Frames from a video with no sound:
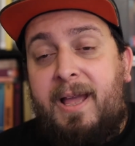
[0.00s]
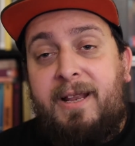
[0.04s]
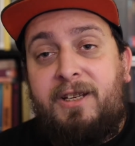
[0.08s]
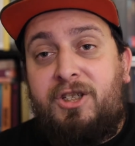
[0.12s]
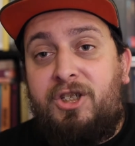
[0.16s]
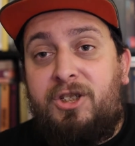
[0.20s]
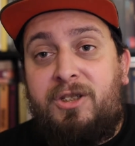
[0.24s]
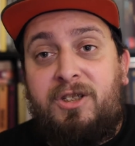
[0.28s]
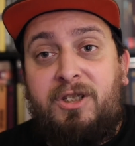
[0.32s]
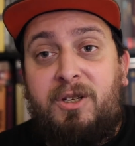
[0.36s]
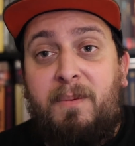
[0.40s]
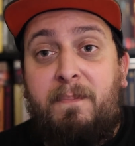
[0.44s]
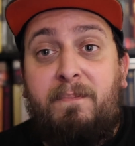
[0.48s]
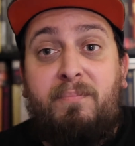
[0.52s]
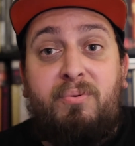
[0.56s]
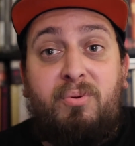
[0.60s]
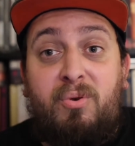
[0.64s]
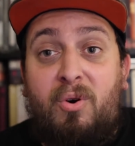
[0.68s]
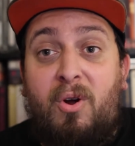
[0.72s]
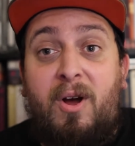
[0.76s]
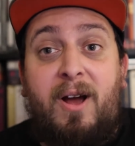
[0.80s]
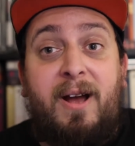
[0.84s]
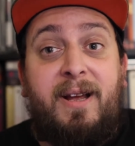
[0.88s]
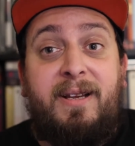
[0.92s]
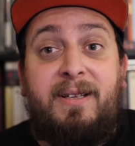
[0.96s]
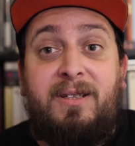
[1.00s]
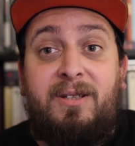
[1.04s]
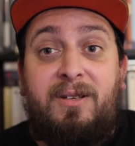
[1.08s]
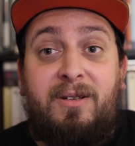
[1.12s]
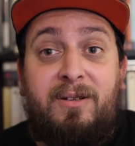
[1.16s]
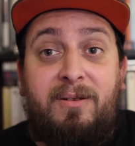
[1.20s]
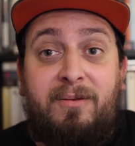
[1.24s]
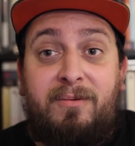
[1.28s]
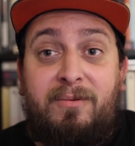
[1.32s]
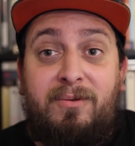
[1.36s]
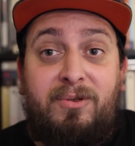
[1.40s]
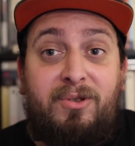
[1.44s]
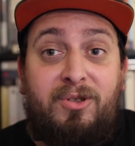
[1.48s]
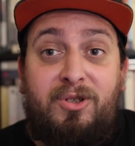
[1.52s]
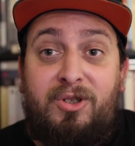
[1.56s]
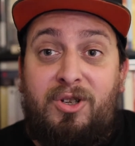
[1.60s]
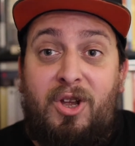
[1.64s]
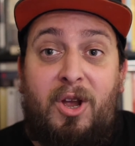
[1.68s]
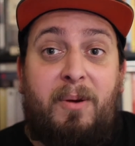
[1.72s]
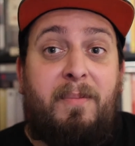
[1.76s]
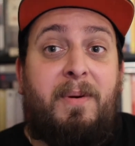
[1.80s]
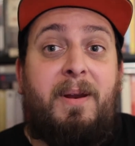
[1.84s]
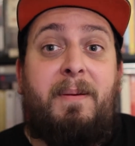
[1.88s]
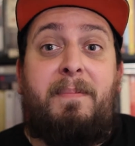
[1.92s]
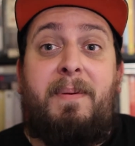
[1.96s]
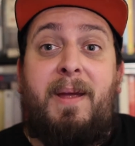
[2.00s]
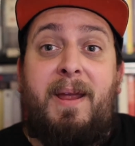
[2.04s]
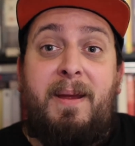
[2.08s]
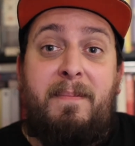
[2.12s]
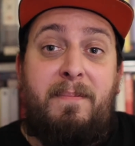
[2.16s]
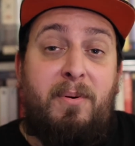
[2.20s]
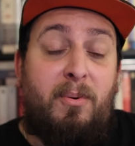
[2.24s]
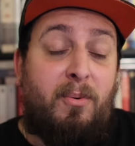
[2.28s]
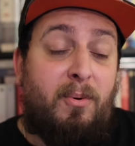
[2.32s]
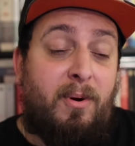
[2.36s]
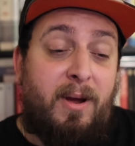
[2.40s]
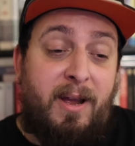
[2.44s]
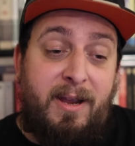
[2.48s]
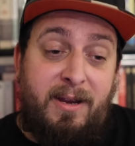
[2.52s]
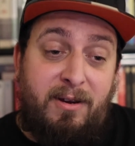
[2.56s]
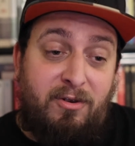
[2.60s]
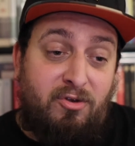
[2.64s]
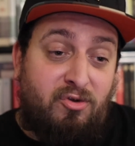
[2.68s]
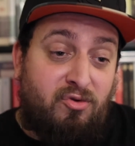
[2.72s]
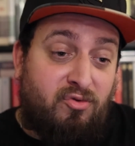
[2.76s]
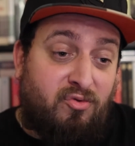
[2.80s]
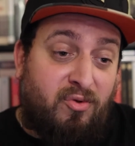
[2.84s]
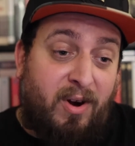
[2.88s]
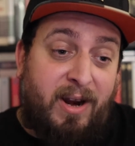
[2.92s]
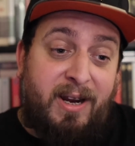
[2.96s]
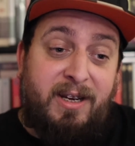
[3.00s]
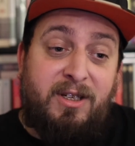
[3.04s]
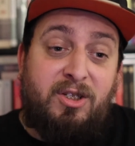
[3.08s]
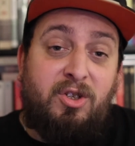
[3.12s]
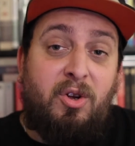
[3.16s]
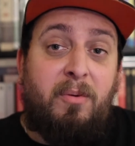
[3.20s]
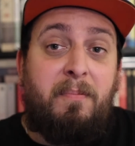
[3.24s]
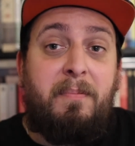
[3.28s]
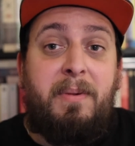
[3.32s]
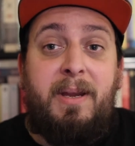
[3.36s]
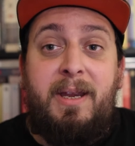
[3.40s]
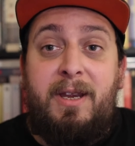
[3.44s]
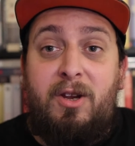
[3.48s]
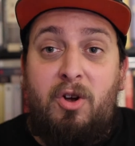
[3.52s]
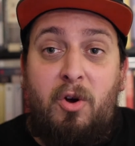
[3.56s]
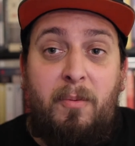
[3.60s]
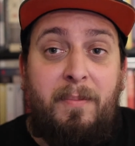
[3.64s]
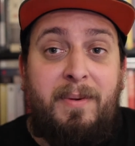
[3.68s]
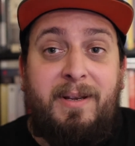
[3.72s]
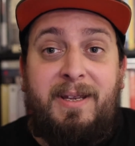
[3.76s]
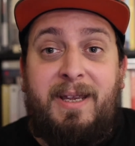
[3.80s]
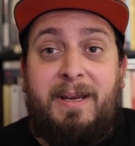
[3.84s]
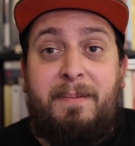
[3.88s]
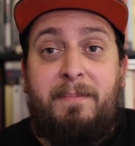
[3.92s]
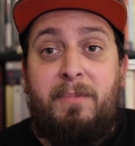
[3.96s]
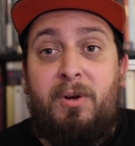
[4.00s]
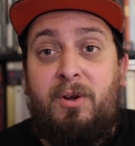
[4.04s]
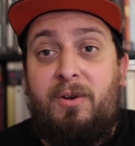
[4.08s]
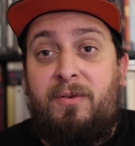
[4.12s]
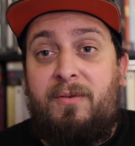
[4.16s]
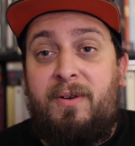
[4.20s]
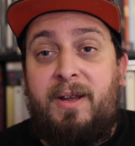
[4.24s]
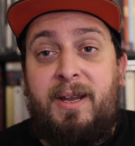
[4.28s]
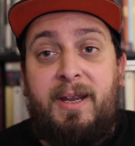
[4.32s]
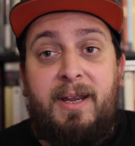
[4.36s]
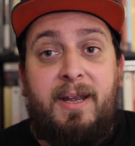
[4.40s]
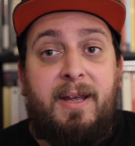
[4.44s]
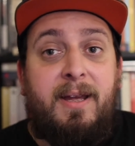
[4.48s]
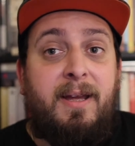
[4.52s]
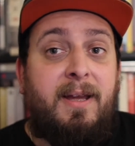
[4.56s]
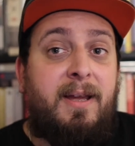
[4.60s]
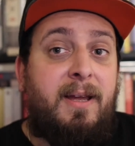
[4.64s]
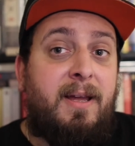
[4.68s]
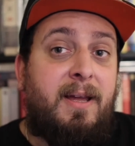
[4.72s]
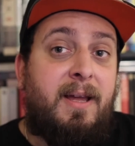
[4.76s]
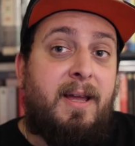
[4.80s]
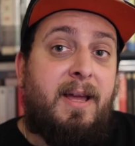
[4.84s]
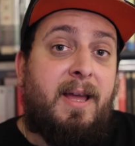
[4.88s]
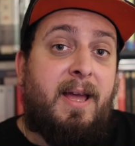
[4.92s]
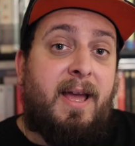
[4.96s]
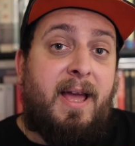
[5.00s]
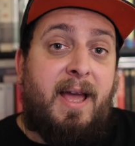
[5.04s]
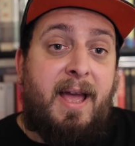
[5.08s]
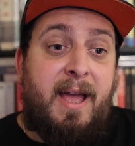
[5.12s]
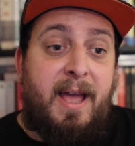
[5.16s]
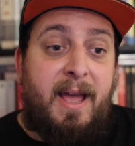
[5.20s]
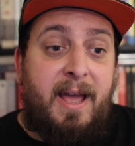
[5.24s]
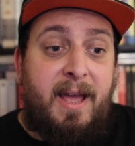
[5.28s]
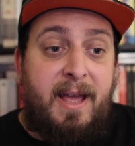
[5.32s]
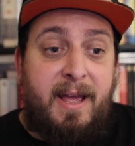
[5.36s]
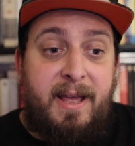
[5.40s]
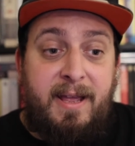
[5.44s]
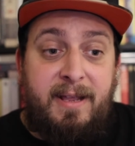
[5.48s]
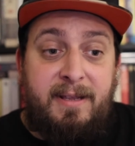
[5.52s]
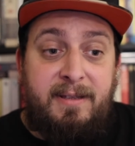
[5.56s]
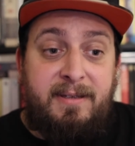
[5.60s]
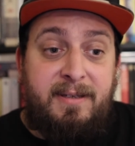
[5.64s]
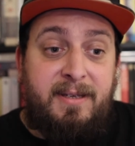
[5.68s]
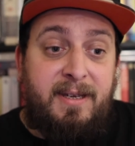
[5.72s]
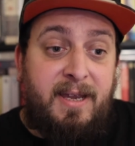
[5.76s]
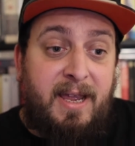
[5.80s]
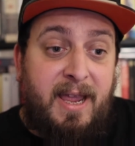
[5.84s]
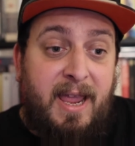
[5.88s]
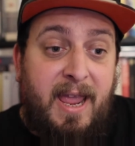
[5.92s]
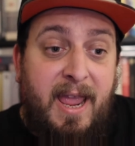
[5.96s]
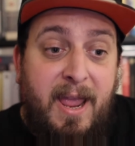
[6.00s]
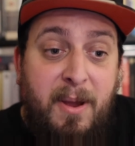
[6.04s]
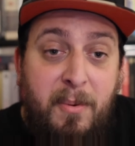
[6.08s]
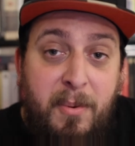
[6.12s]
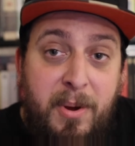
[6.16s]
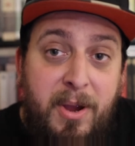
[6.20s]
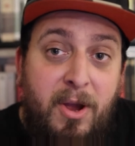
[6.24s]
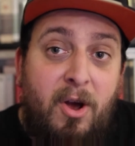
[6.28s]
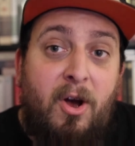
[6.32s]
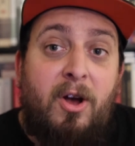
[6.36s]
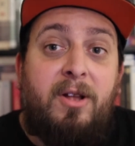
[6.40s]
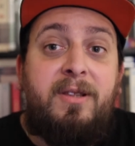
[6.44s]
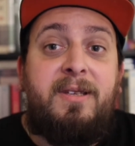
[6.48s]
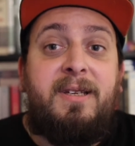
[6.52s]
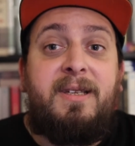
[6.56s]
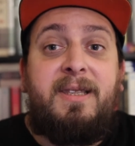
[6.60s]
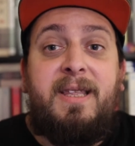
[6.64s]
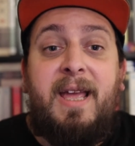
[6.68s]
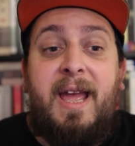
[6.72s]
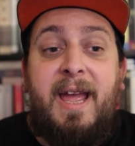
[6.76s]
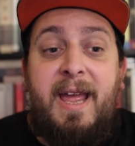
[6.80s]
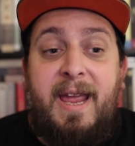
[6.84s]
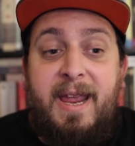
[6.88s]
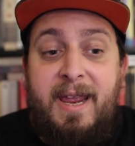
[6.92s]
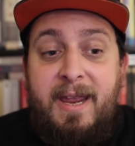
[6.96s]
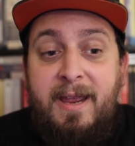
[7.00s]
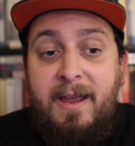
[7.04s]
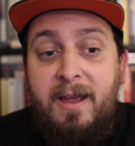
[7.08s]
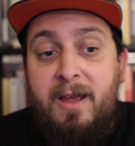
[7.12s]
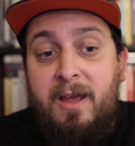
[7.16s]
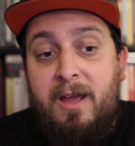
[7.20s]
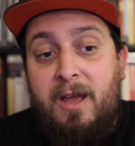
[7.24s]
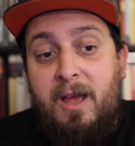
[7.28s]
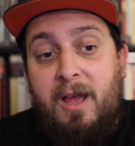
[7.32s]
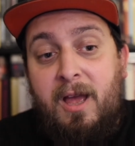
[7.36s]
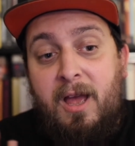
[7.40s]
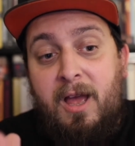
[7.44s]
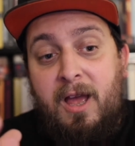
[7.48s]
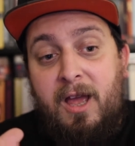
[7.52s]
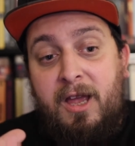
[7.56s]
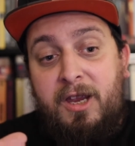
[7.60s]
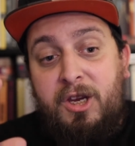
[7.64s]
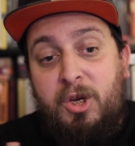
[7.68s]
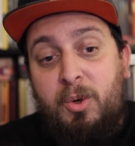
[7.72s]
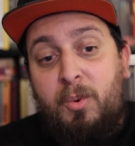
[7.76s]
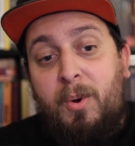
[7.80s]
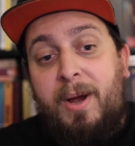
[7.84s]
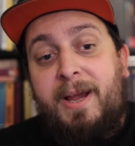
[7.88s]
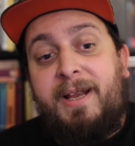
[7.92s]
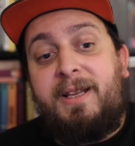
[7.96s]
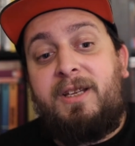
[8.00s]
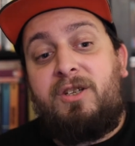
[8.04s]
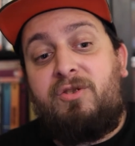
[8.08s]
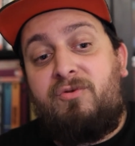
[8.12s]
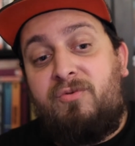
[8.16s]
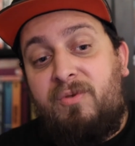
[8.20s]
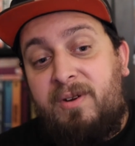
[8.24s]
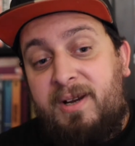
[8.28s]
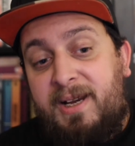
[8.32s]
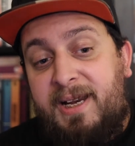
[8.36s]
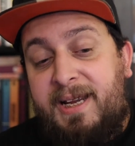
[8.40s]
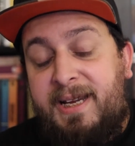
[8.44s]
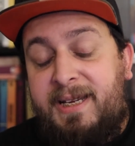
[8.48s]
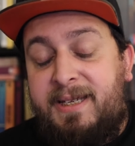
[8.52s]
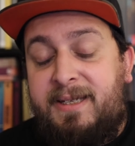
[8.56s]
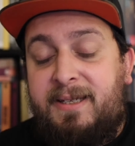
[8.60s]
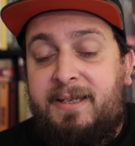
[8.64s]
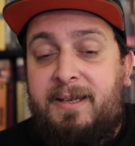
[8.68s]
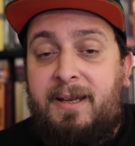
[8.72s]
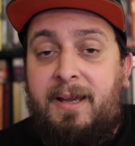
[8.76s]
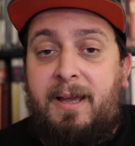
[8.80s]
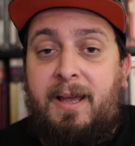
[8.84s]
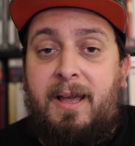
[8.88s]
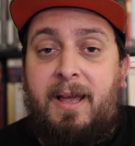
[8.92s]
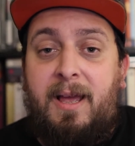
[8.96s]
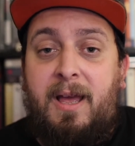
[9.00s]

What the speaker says: just surprised so many people. A great zombie comedy movie. And here we are today. Ueda's released